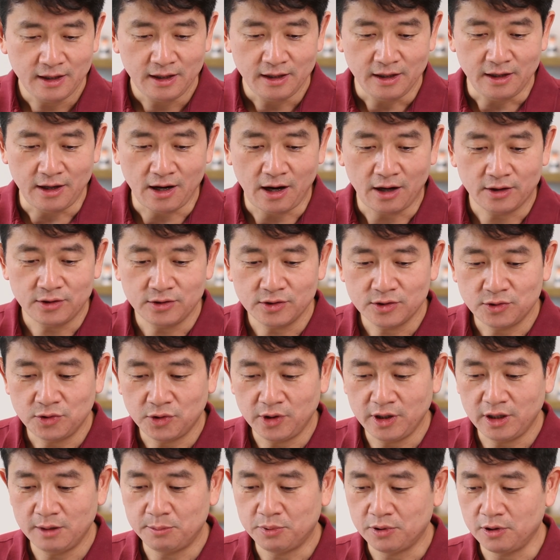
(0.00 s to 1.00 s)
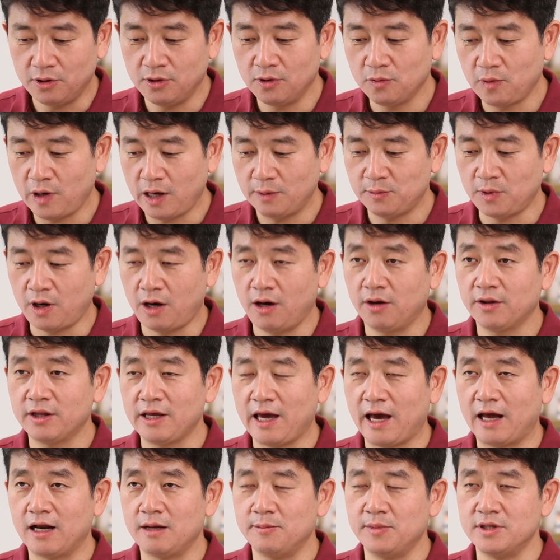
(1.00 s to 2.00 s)
In order to create a program of all the
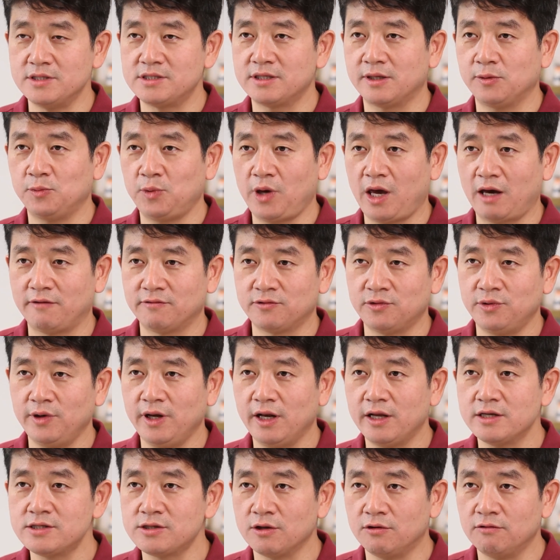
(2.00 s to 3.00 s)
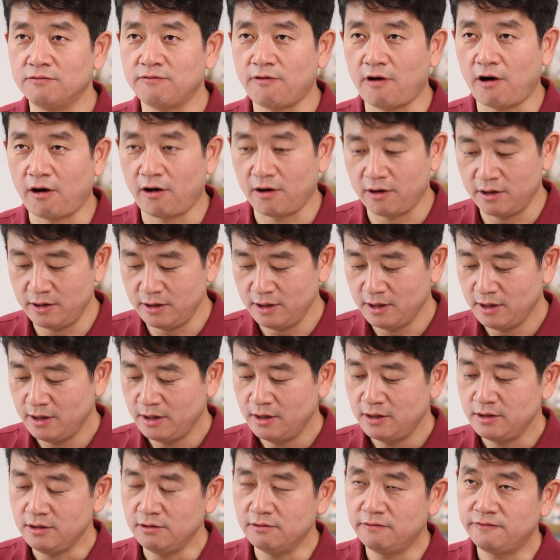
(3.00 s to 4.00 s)
elements that we have created so far,
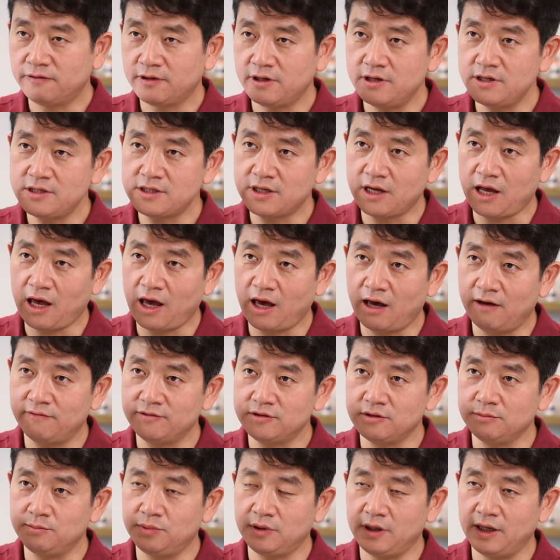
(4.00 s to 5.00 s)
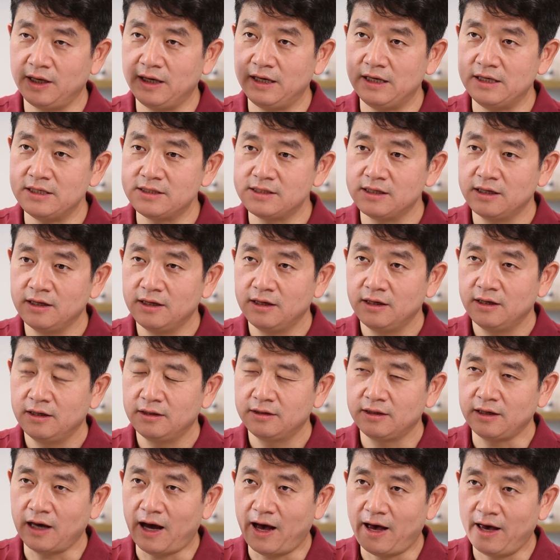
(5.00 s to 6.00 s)
you first have to place
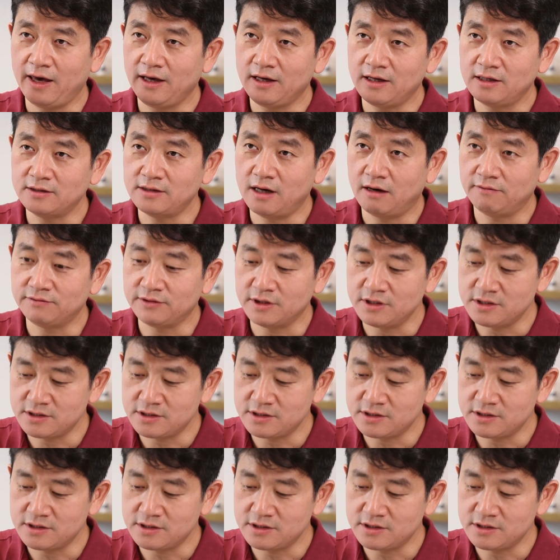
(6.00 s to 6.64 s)
the icon of the